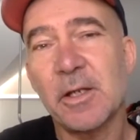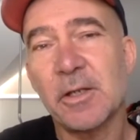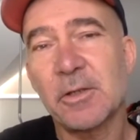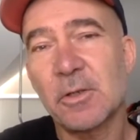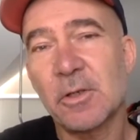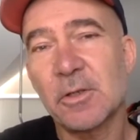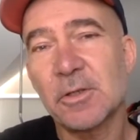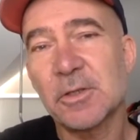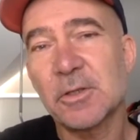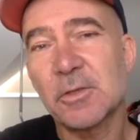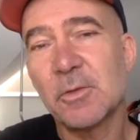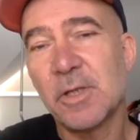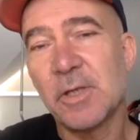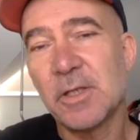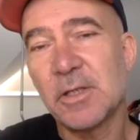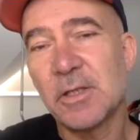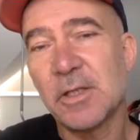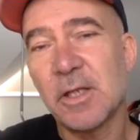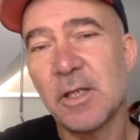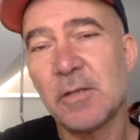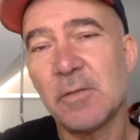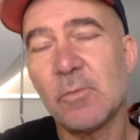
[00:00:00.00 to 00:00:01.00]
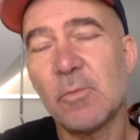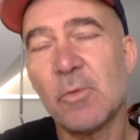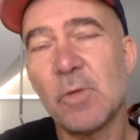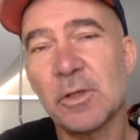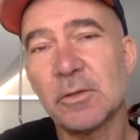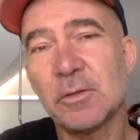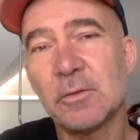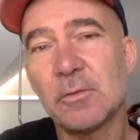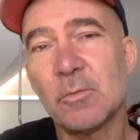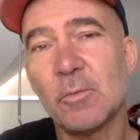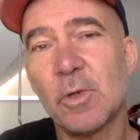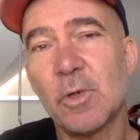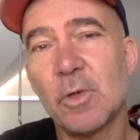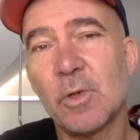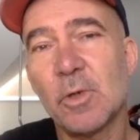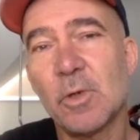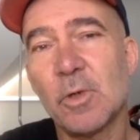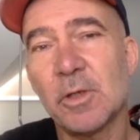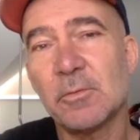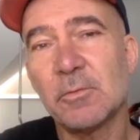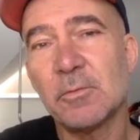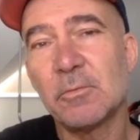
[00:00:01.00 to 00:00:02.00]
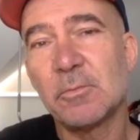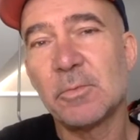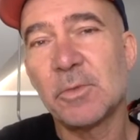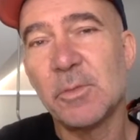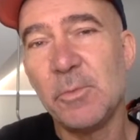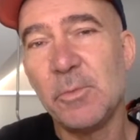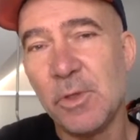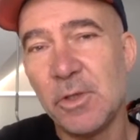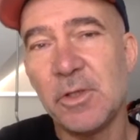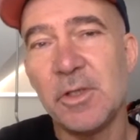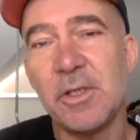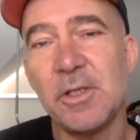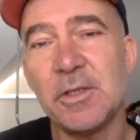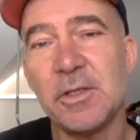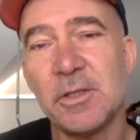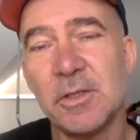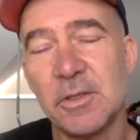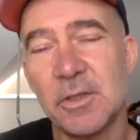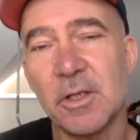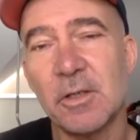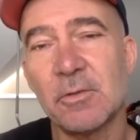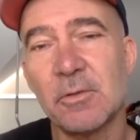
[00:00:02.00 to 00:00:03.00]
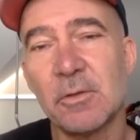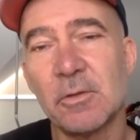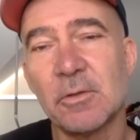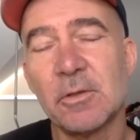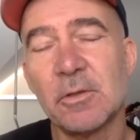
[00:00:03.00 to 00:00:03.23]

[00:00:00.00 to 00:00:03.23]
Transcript: across Queensland and what communities in general.